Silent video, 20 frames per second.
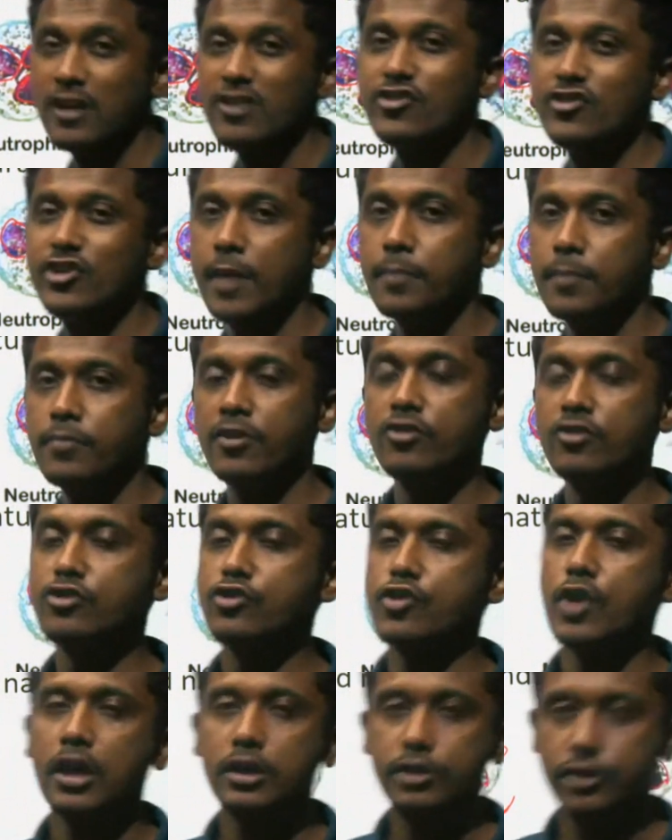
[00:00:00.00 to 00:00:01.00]
shapes and
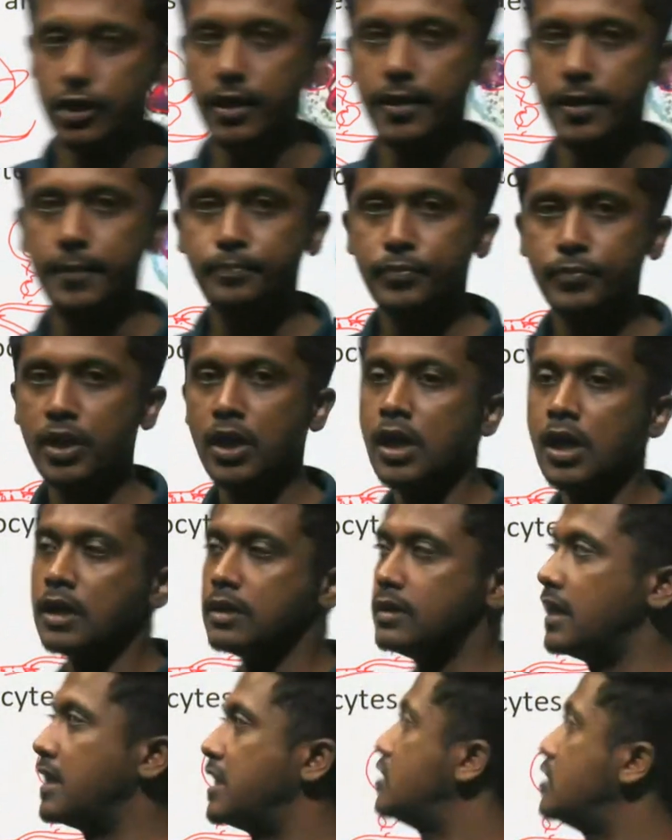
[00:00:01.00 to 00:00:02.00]
structure.
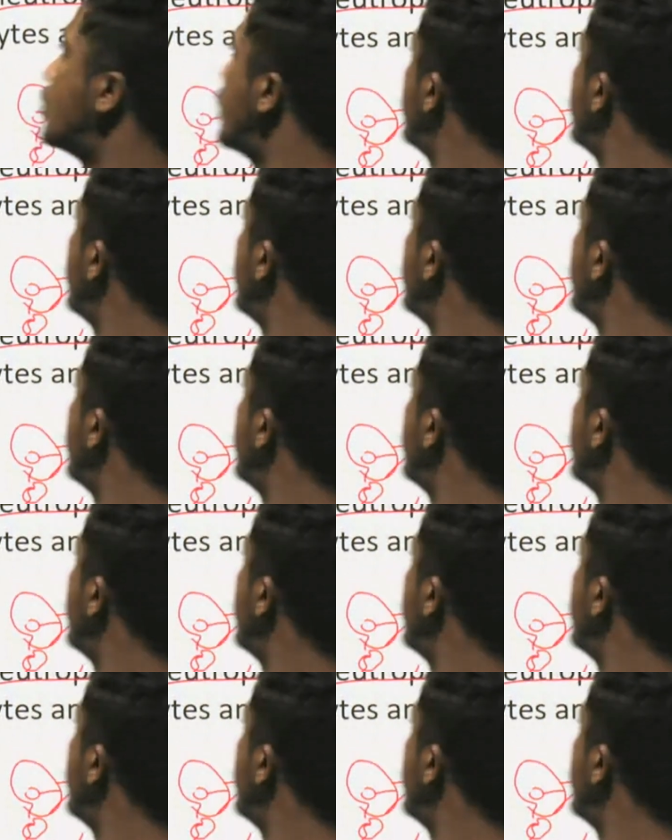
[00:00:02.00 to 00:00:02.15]
That is why